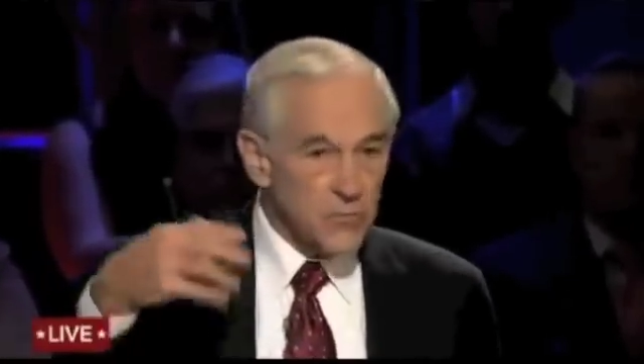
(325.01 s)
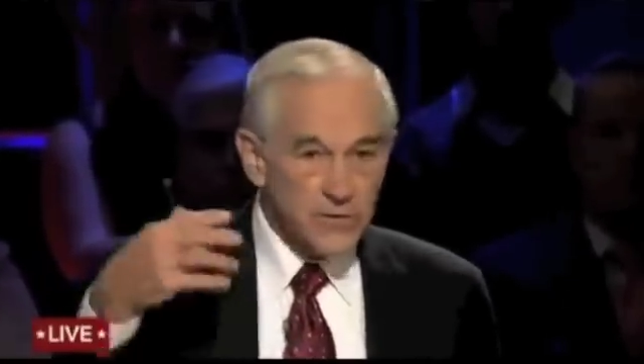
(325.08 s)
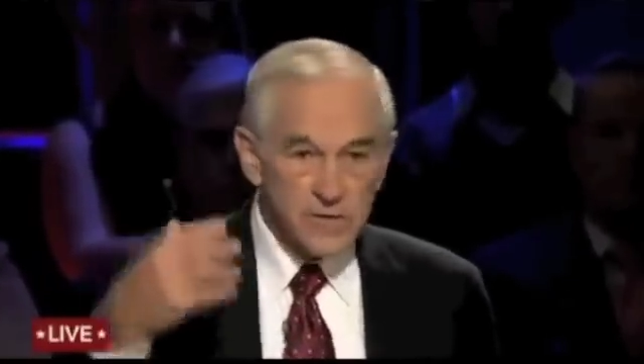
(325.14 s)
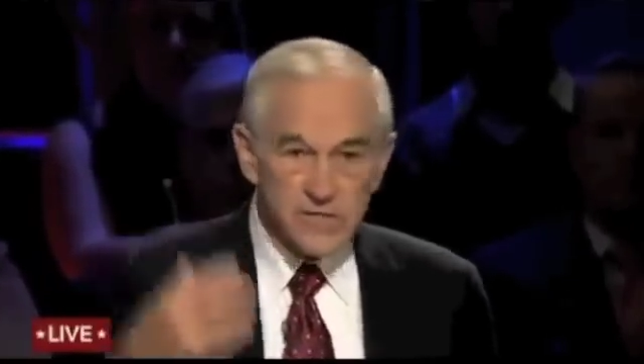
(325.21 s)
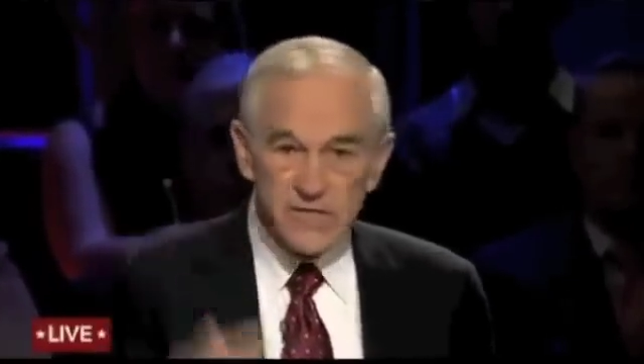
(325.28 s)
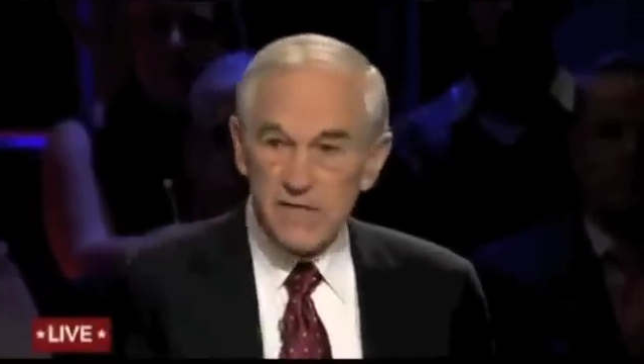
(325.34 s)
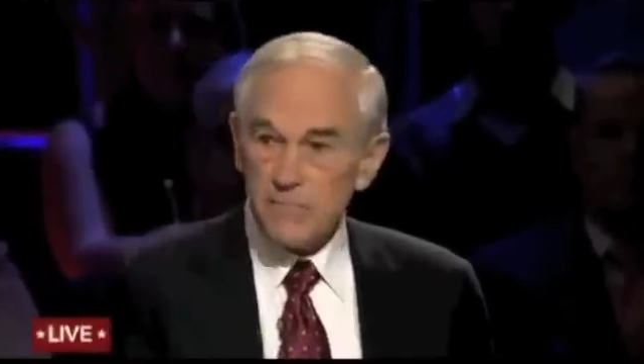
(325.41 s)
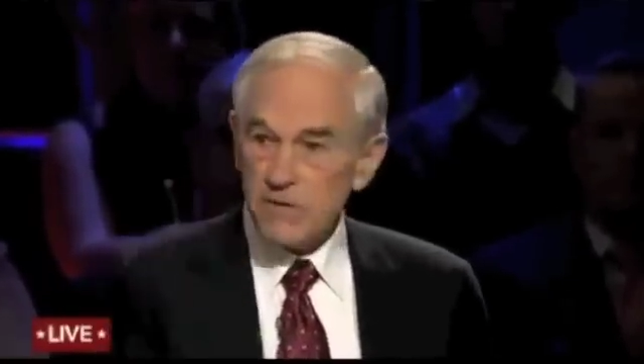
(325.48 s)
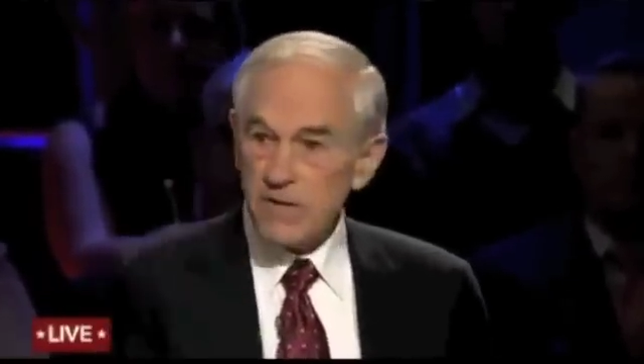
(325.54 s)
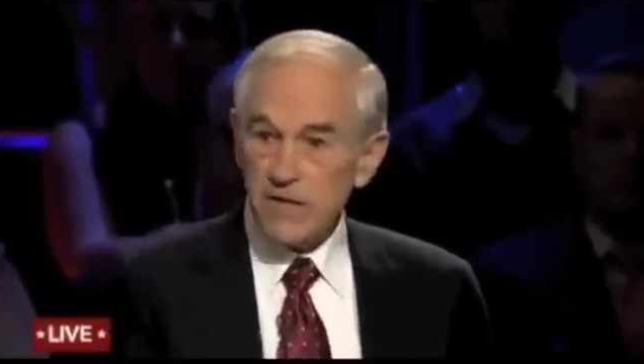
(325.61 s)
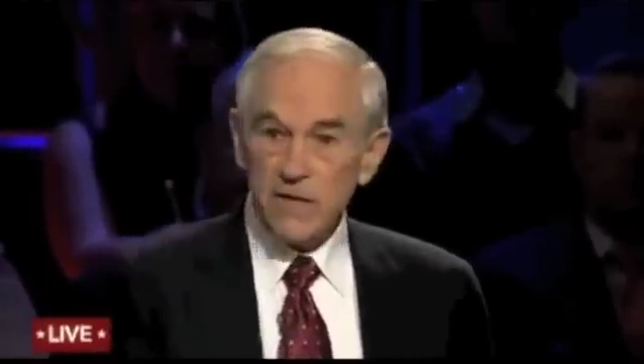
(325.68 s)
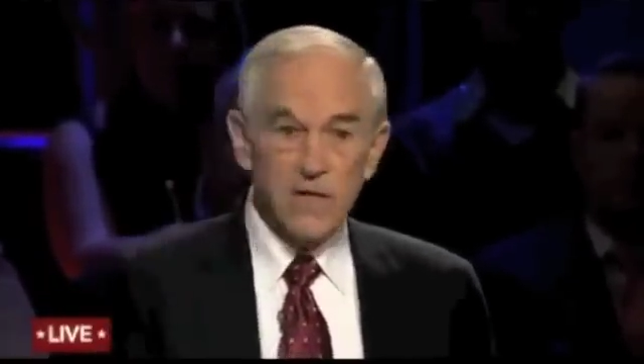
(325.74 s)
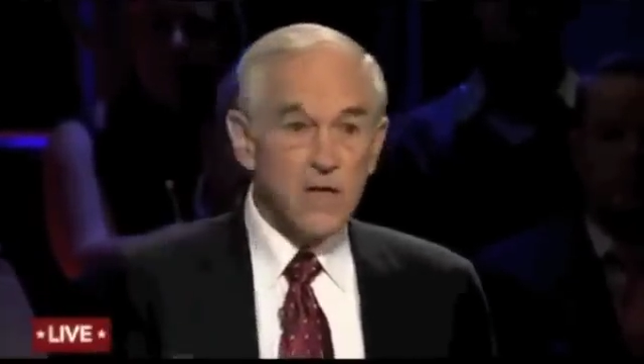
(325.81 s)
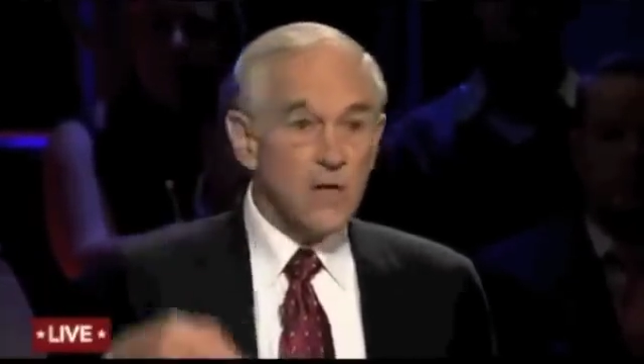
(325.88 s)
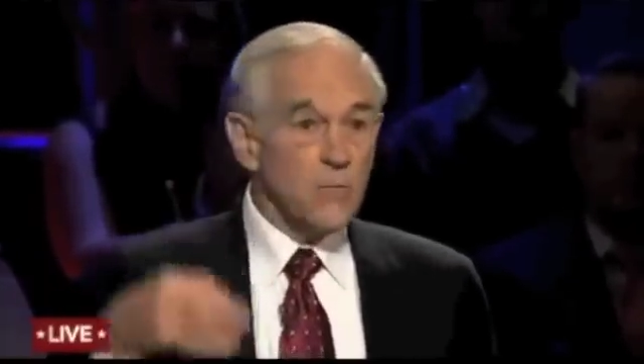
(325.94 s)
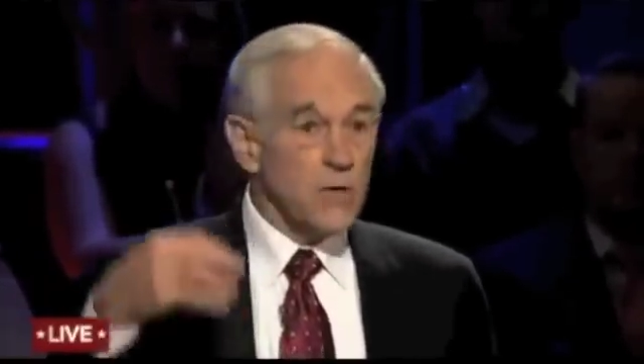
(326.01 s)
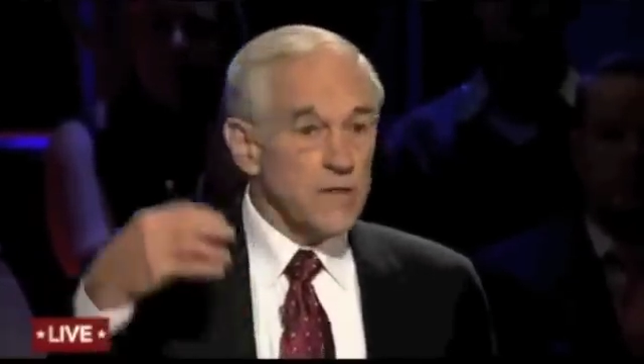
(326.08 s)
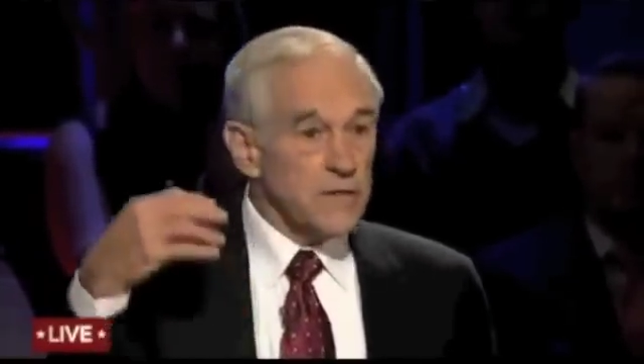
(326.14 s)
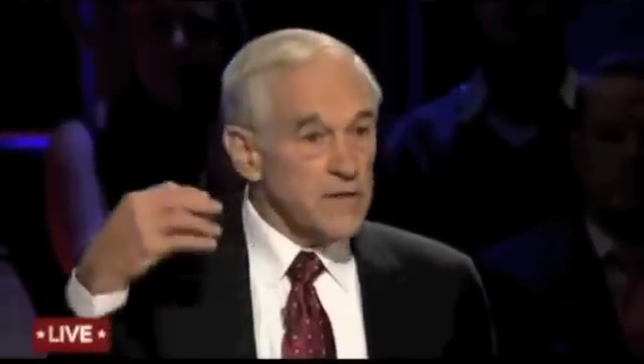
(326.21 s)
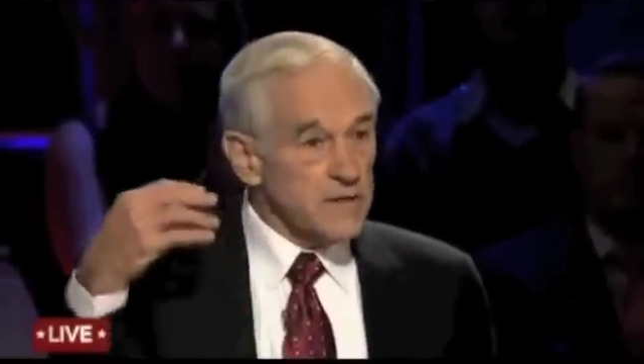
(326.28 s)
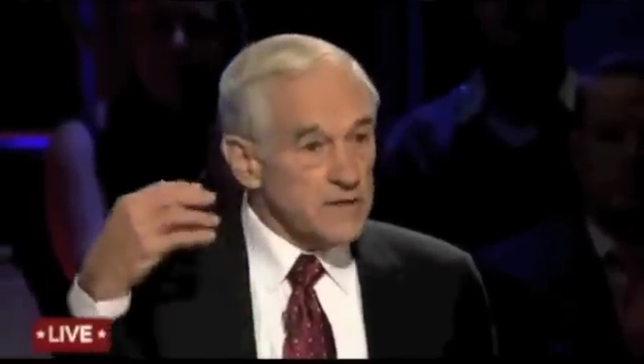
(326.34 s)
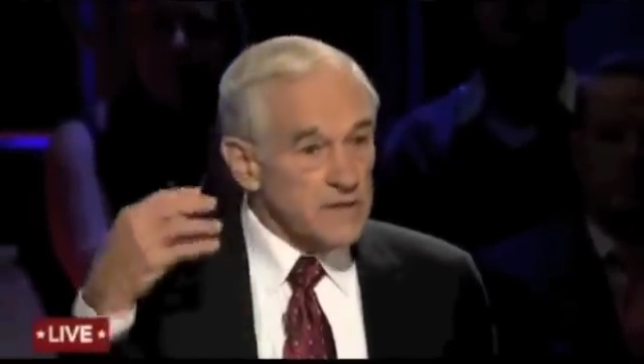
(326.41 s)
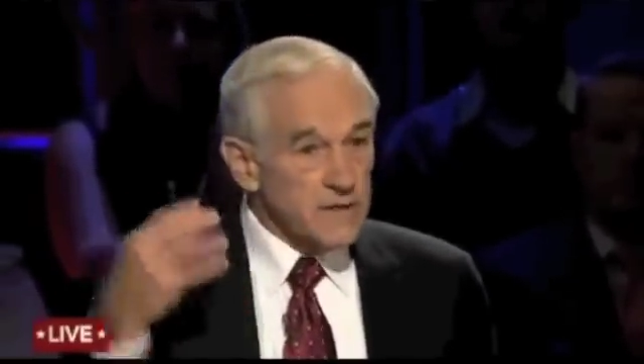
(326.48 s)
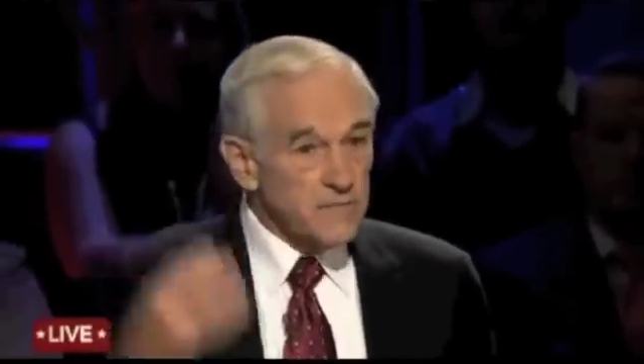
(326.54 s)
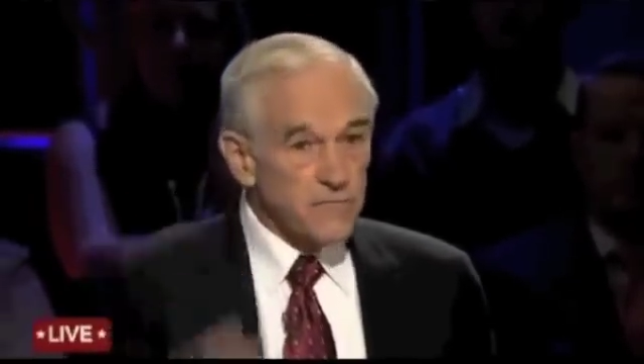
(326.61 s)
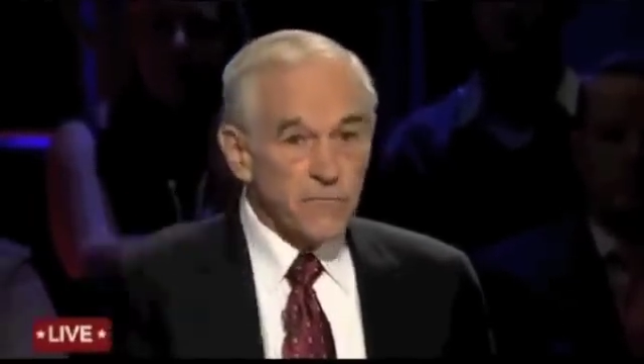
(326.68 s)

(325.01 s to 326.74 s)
doing the same thing. We think the